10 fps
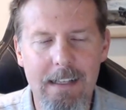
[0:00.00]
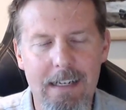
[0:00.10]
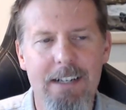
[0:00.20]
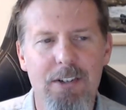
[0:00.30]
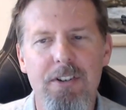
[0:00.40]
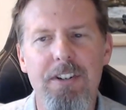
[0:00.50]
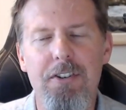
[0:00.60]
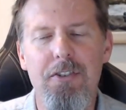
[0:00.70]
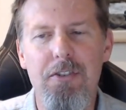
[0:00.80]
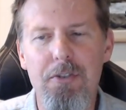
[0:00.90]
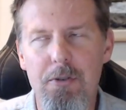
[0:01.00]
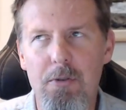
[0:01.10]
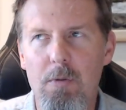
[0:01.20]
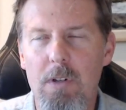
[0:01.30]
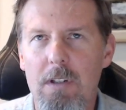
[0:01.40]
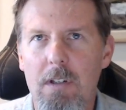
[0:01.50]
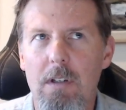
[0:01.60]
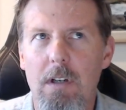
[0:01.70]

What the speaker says: that I couldn't do